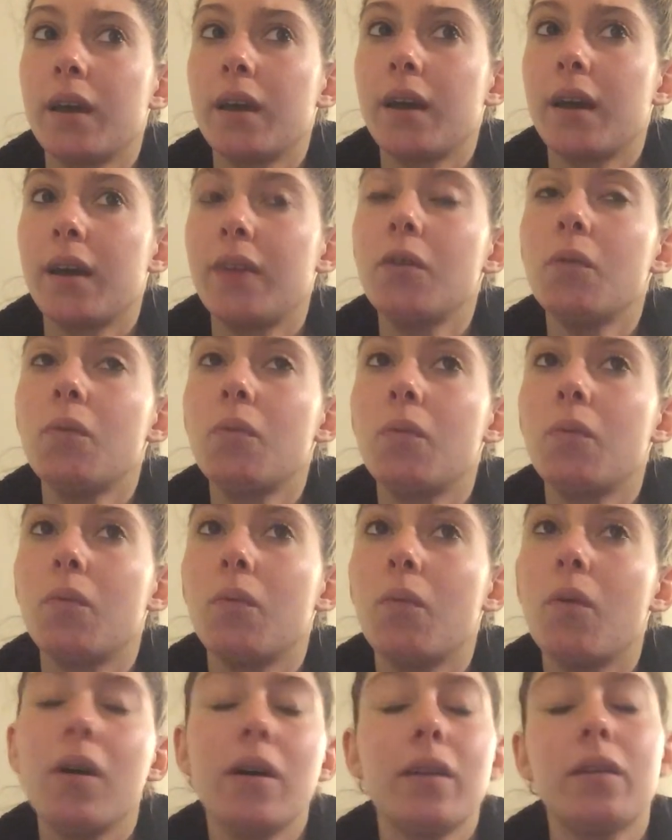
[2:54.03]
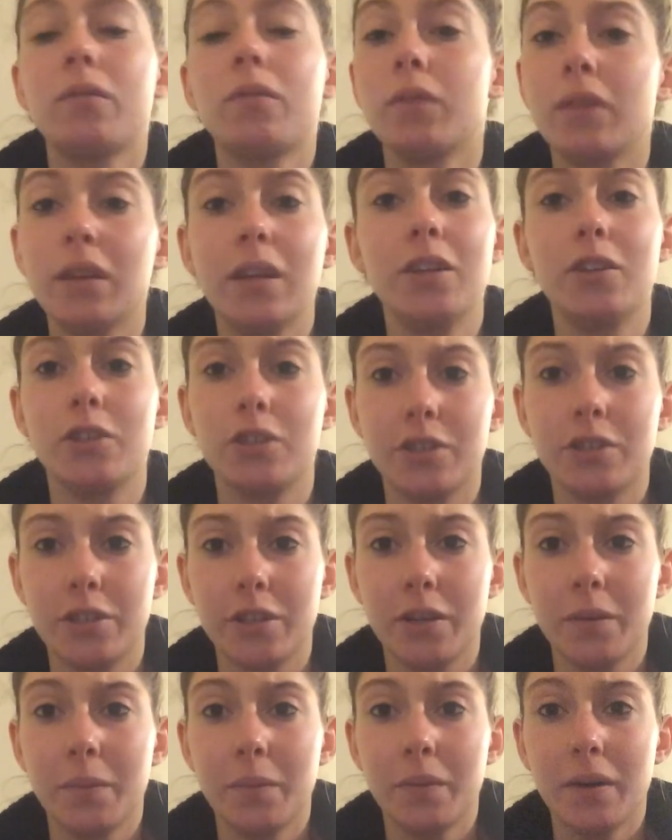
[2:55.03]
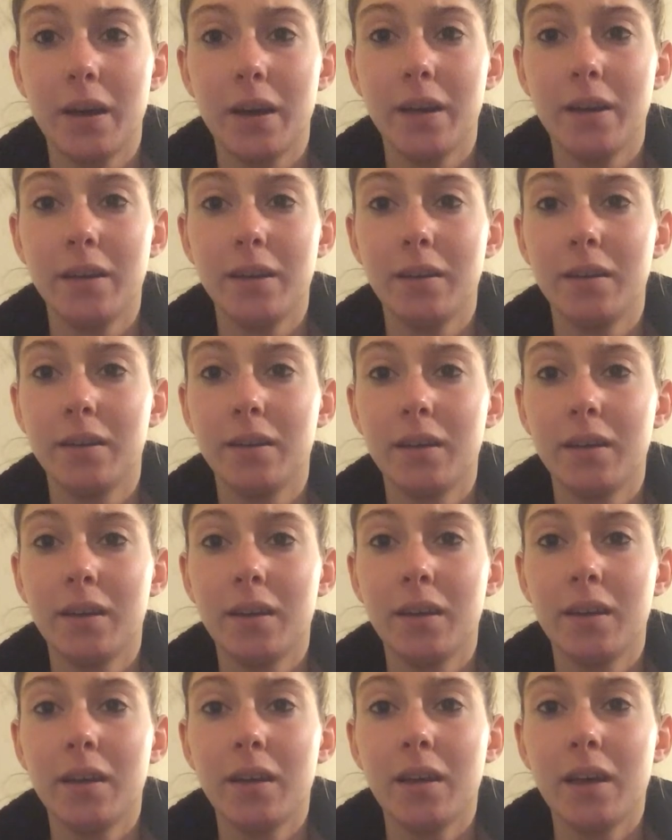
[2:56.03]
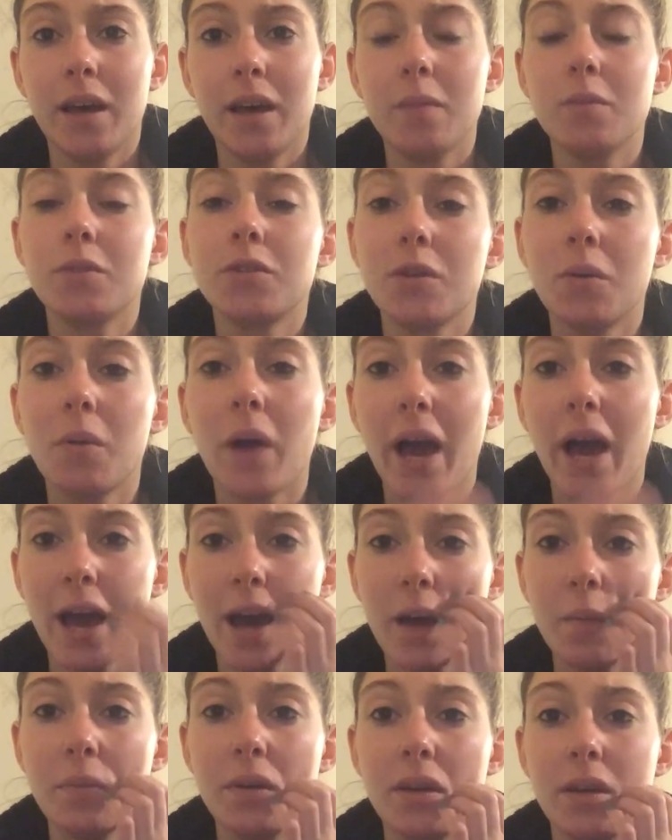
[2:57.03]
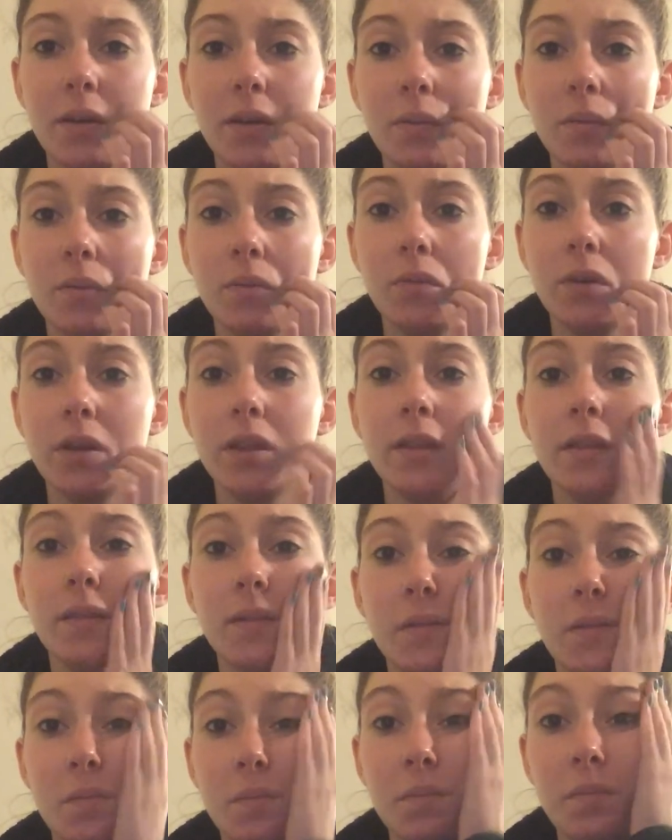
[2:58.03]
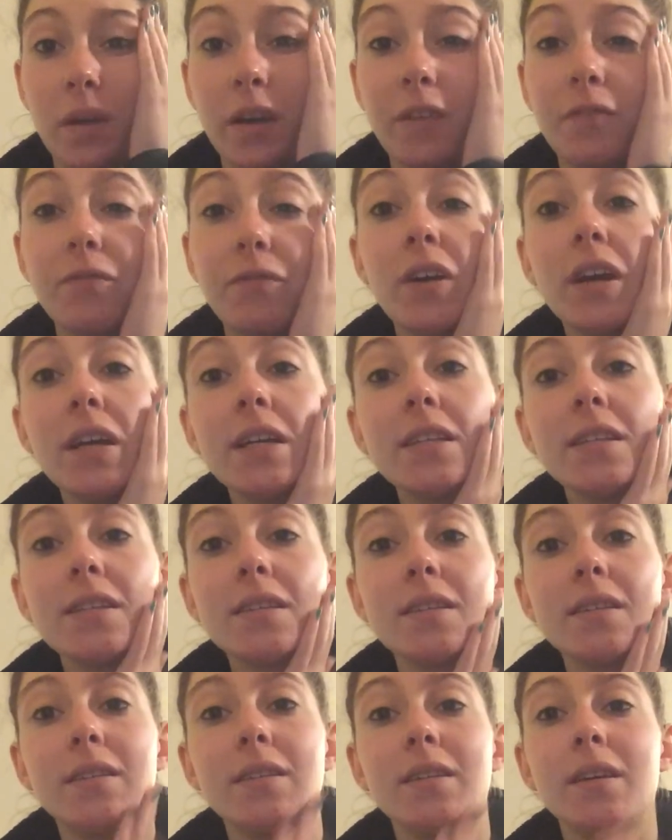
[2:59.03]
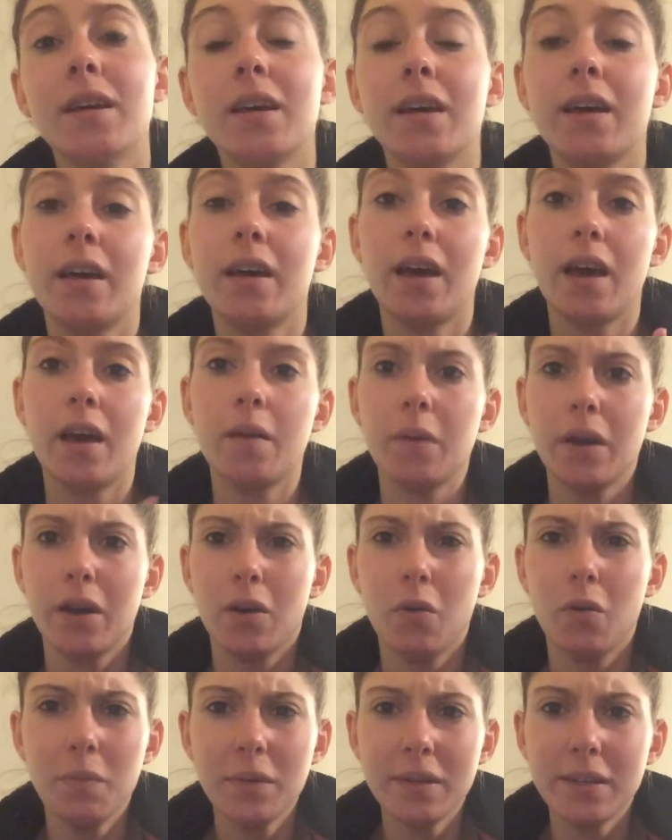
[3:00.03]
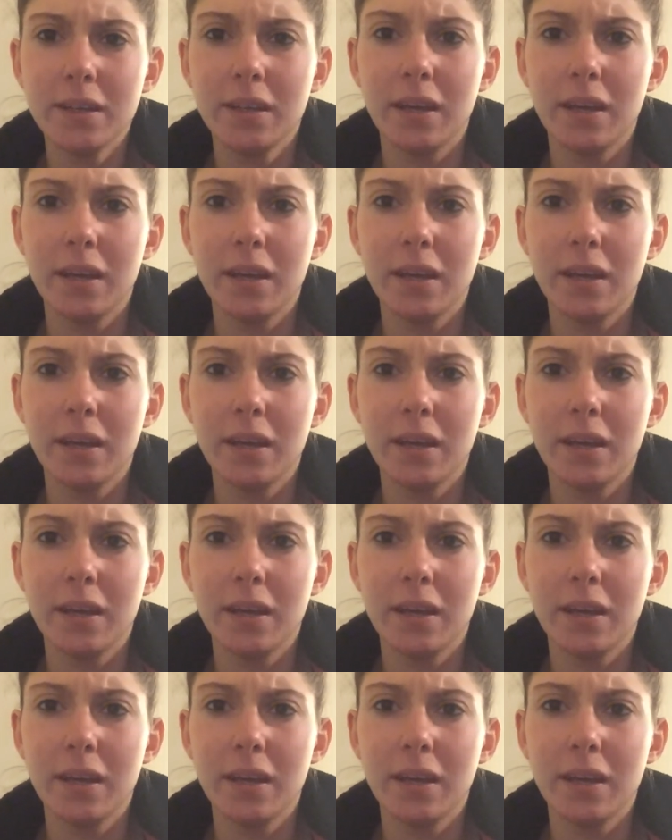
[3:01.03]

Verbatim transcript: I don't want a relationship. I am so happy with my friends and am I open to